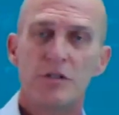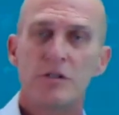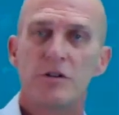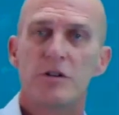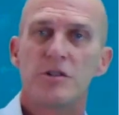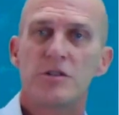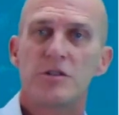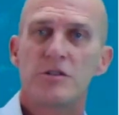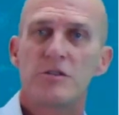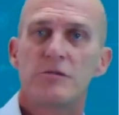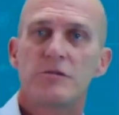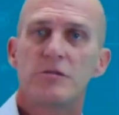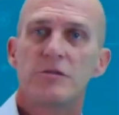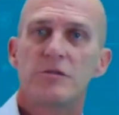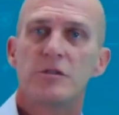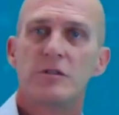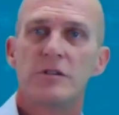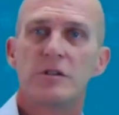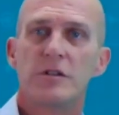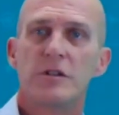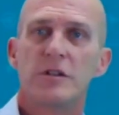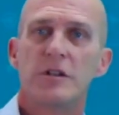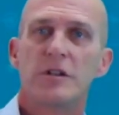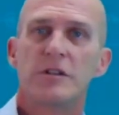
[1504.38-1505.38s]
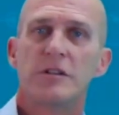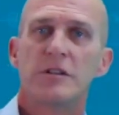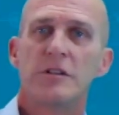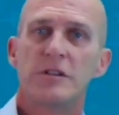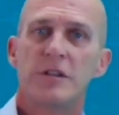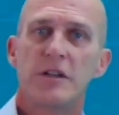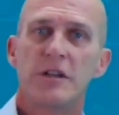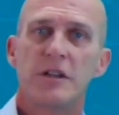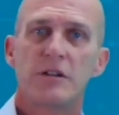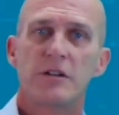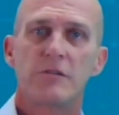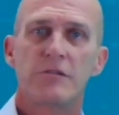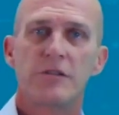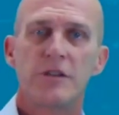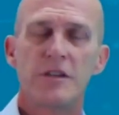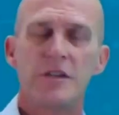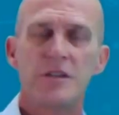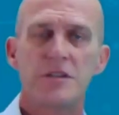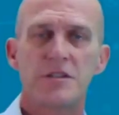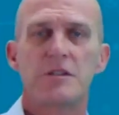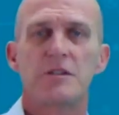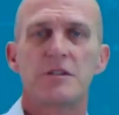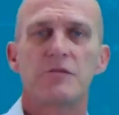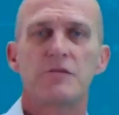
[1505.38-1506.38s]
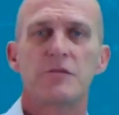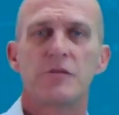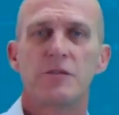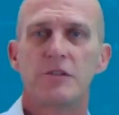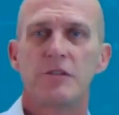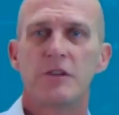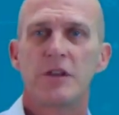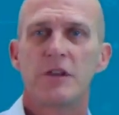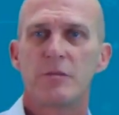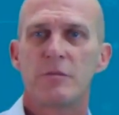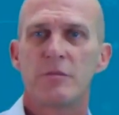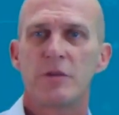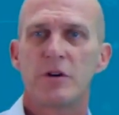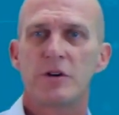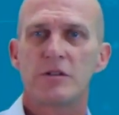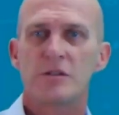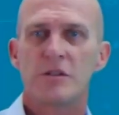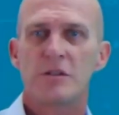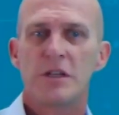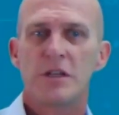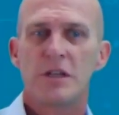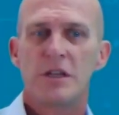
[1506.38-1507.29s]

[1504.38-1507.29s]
also for Internet of Things if you think about